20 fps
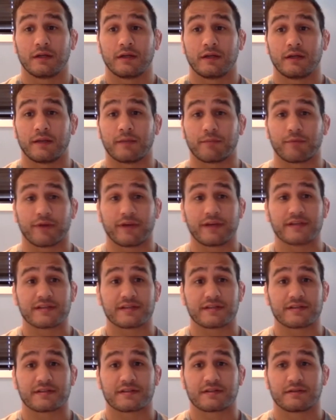
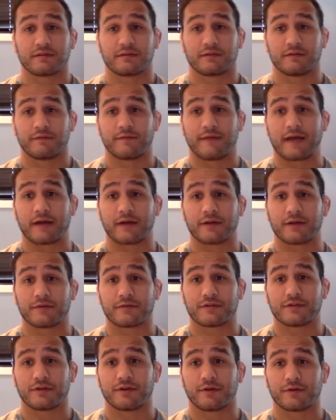embraces and
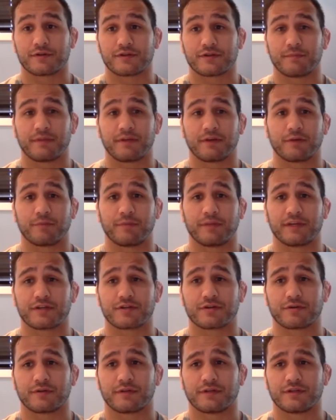values. There's a bigger
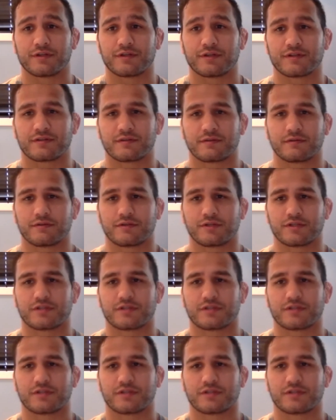picture than just